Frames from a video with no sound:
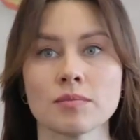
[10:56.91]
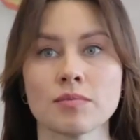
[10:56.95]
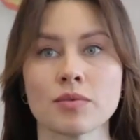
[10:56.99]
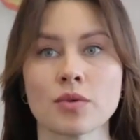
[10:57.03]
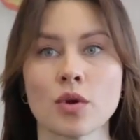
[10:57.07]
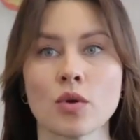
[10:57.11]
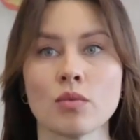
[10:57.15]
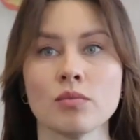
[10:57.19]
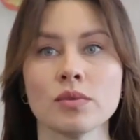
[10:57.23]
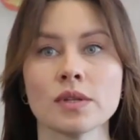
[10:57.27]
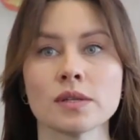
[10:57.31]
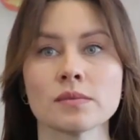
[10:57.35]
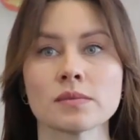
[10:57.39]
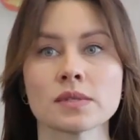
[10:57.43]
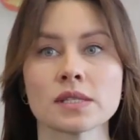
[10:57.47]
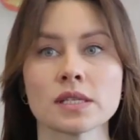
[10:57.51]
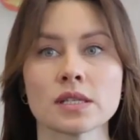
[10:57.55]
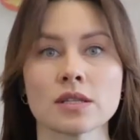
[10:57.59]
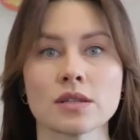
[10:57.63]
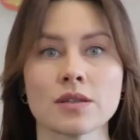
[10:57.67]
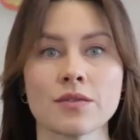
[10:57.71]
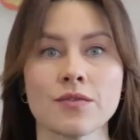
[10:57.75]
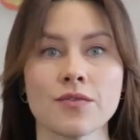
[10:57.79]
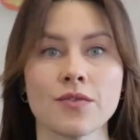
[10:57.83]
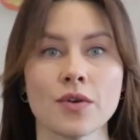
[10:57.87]
problems
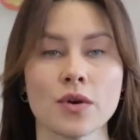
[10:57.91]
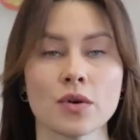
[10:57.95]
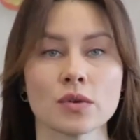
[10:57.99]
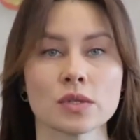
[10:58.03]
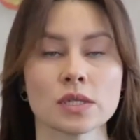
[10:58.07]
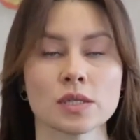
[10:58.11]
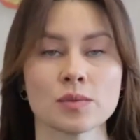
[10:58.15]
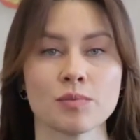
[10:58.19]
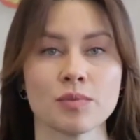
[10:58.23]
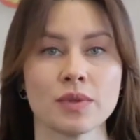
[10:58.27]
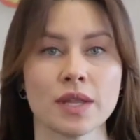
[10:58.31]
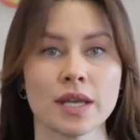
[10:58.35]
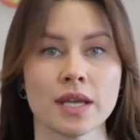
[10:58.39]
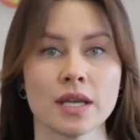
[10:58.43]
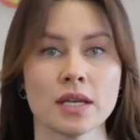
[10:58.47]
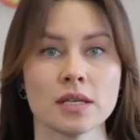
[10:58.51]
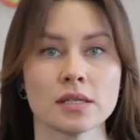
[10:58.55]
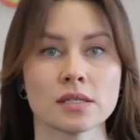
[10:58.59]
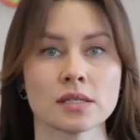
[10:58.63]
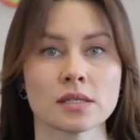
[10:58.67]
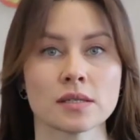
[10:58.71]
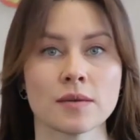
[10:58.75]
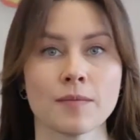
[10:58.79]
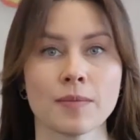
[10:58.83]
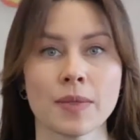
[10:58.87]
in the first
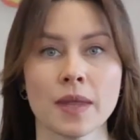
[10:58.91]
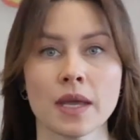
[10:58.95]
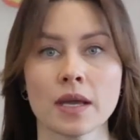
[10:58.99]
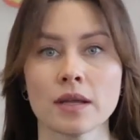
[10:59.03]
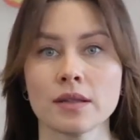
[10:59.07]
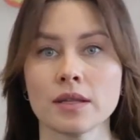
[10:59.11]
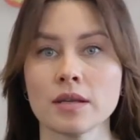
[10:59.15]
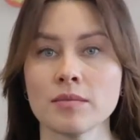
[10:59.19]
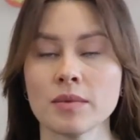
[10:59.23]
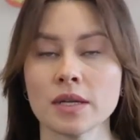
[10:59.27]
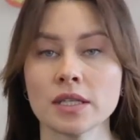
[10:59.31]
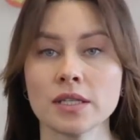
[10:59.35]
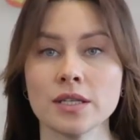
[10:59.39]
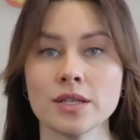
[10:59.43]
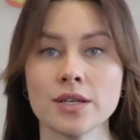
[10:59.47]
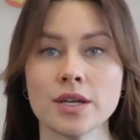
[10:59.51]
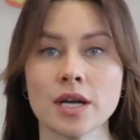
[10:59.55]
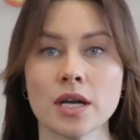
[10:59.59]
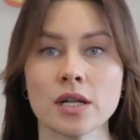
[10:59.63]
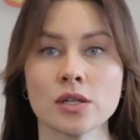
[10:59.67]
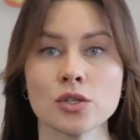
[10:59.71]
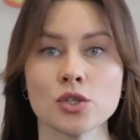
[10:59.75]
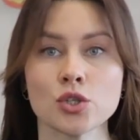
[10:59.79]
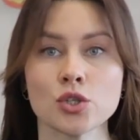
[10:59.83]
place. The material